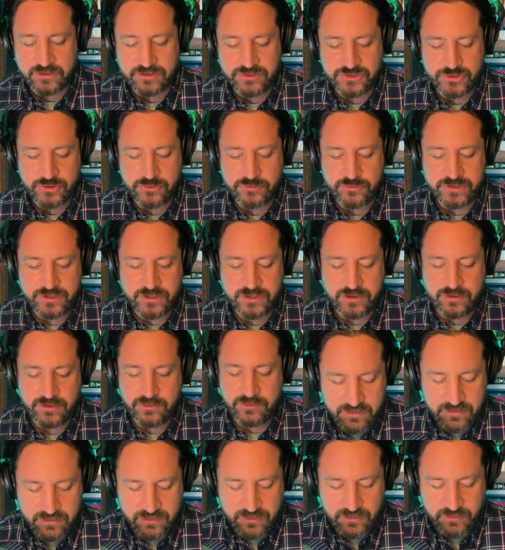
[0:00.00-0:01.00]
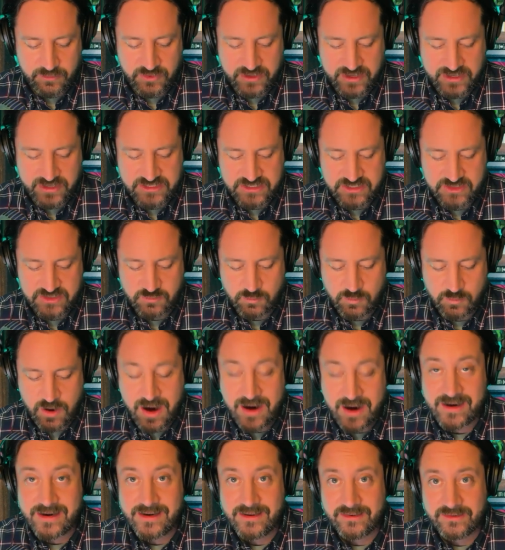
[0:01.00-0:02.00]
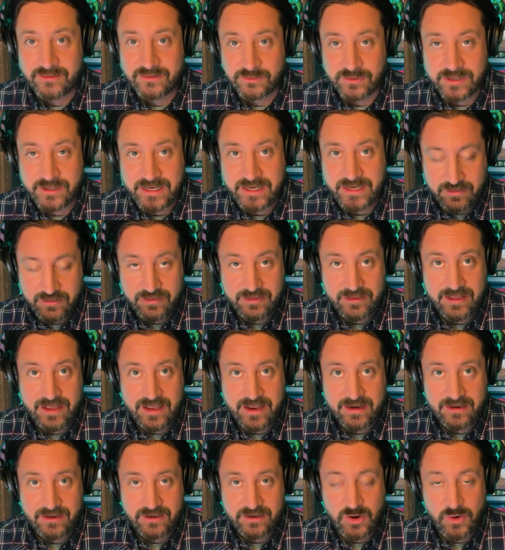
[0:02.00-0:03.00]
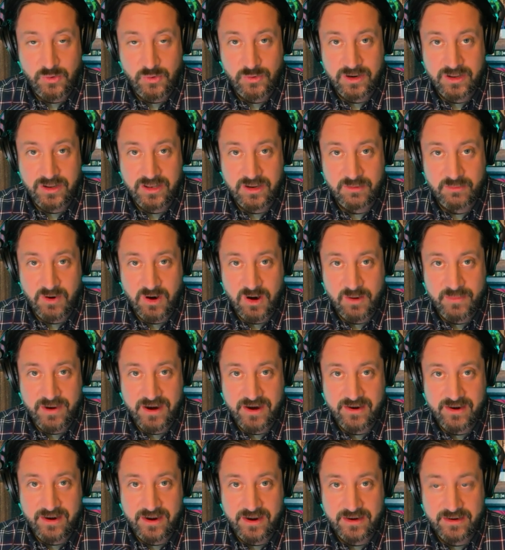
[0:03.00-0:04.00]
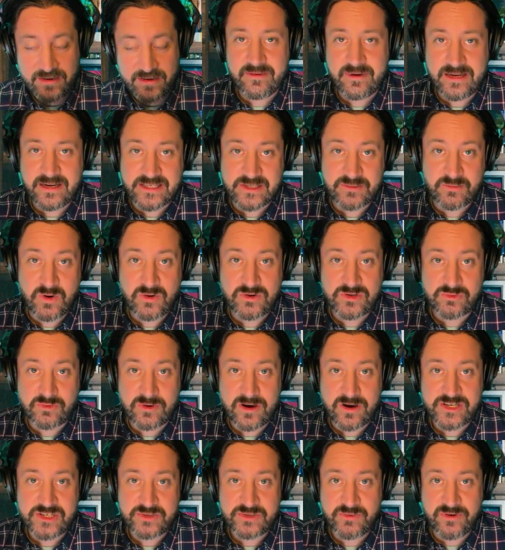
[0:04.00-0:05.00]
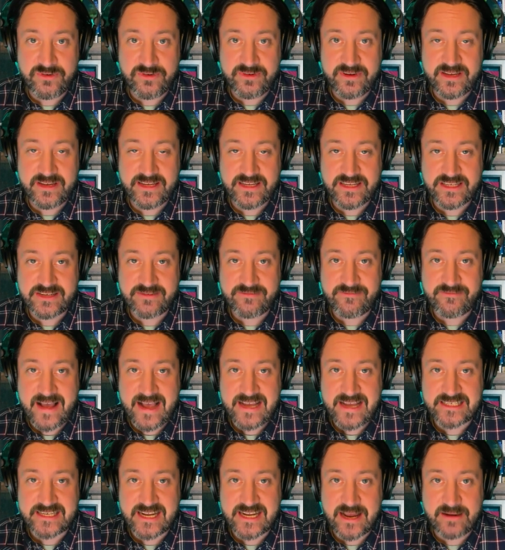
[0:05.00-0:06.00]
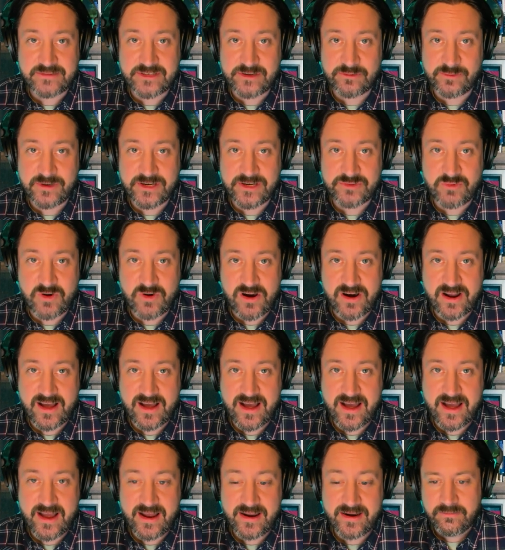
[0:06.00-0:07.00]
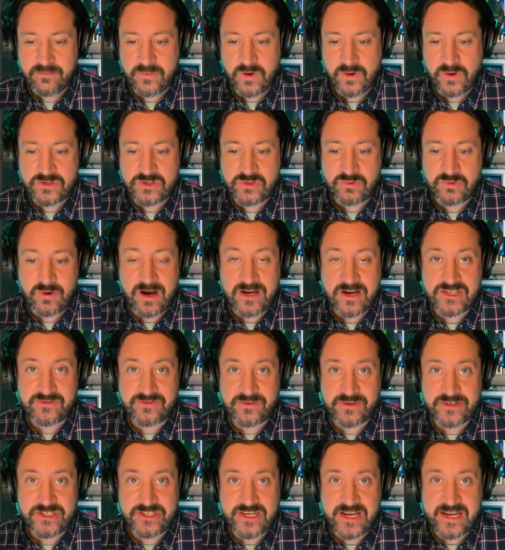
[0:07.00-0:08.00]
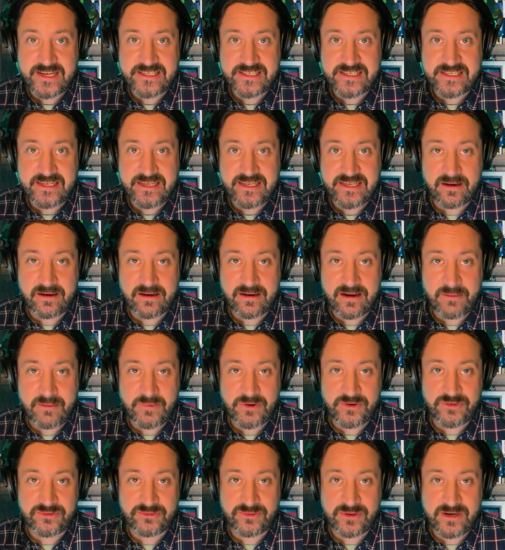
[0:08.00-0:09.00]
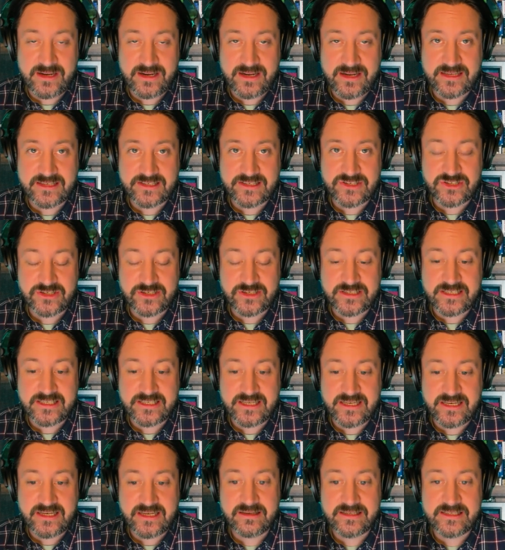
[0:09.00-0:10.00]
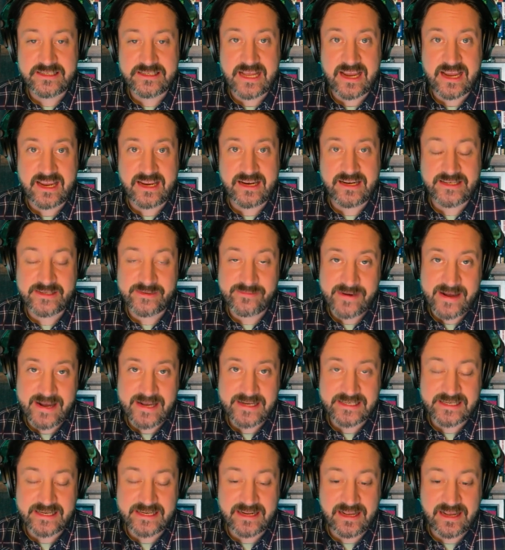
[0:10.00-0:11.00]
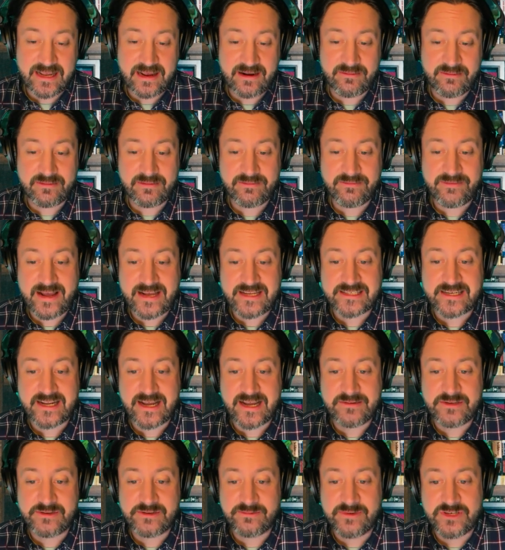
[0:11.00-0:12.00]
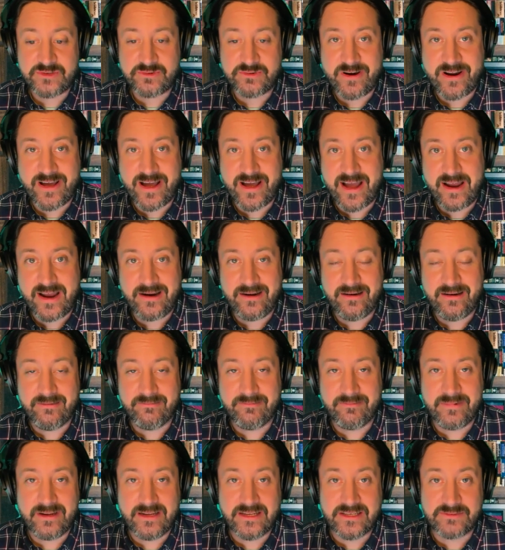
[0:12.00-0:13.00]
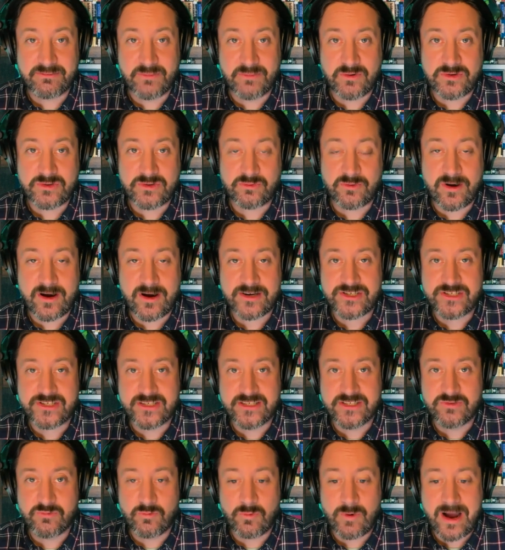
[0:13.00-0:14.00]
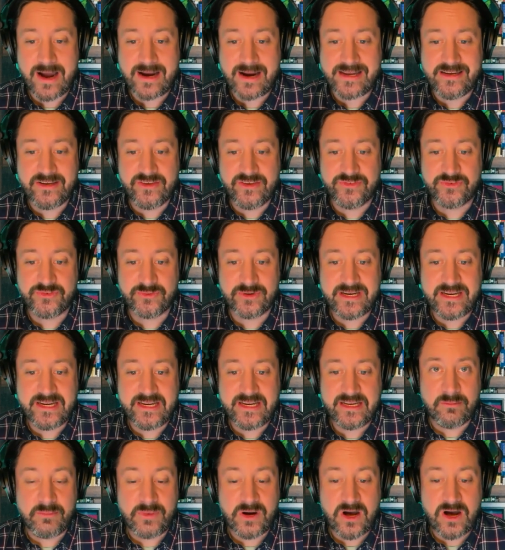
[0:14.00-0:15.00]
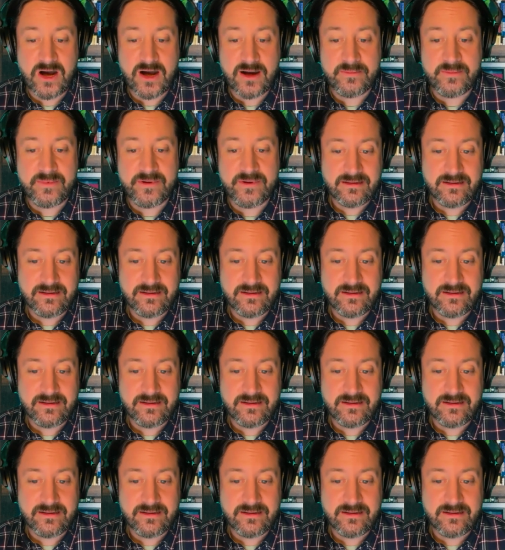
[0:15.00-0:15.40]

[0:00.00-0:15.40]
Joe 2. Third place is Rocky 3. Then Conan the Barbarian. His most watched movie is Fast Times at Ridgemont High. Most watched for Jesse, number 3 is Tootsie. Second is Fast Times at Ridgemont High, and his most watched is Rocky 3. Bob,